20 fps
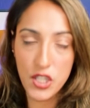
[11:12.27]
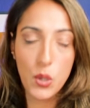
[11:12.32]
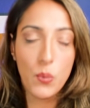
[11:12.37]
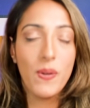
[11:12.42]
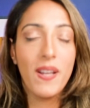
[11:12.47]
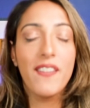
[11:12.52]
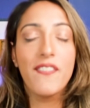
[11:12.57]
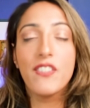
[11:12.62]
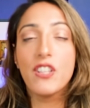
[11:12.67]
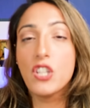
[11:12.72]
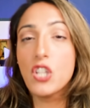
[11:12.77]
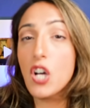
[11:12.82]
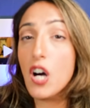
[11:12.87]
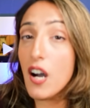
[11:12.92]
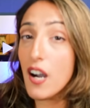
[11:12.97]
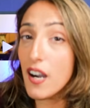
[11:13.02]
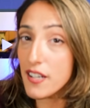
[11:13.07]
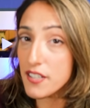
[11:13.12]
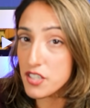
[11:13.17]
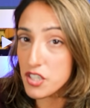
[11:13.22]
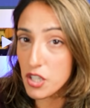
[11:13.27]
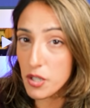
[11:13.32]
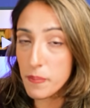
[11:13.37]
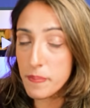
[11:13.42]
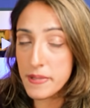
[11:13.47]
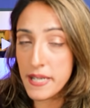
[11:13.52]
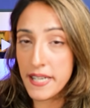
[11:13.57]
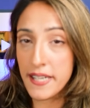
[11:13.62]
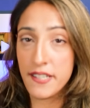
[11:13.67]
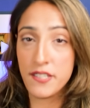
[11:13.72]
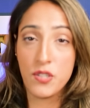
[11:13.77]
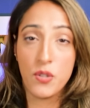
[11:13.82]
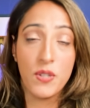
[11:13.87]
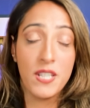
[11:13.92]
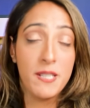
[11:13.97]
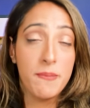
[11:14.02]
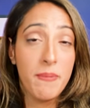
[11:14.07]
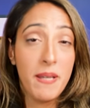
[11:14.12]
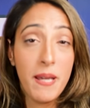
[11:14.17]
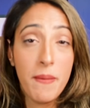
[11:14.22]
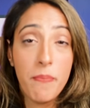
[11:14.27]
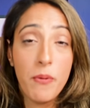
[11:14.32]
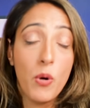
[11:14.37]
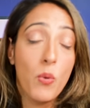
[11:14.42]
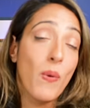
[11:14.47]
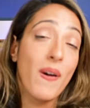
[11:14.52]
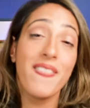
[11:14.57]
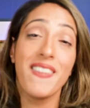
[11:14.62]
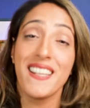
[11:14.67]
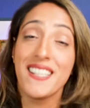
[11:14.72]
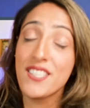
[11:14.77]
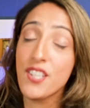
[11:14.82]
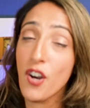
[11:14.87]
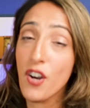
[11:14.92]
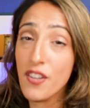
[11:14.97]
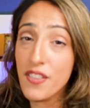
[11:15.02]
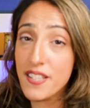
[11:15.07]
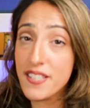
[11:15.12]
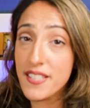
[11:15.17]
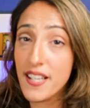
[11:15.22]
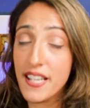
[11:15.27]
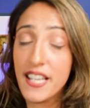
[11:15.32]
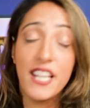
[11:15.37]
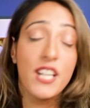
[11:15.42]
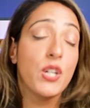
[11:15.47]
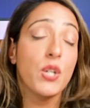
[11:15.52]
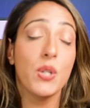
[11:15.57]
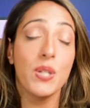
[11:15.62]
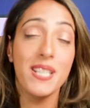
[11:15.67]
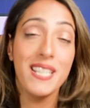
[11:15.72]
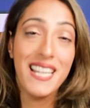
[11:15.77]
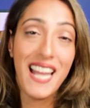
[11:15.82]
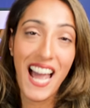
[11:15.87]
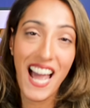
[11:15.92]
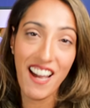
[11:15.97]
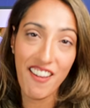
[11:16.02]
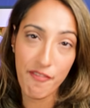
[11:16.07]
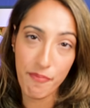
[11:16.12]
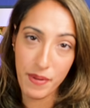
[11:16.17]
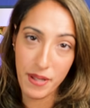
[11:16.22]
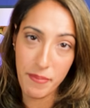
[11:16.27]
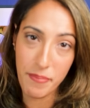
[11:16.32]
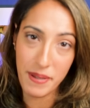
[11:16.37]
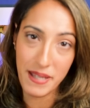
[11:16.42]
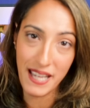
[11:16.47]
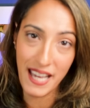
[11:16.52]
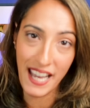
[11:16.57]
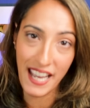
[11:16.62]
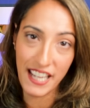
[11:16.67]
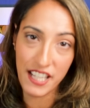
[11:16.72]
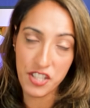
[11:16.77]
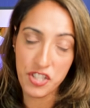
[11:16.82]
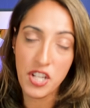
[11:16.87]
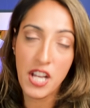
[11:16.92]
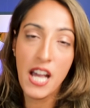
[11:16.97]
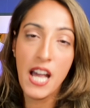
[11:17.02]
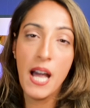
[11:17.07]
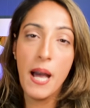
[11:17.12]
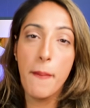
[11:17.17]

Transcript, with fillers: So we have long-term data. So these people, when they started the study, couldn't have B P H,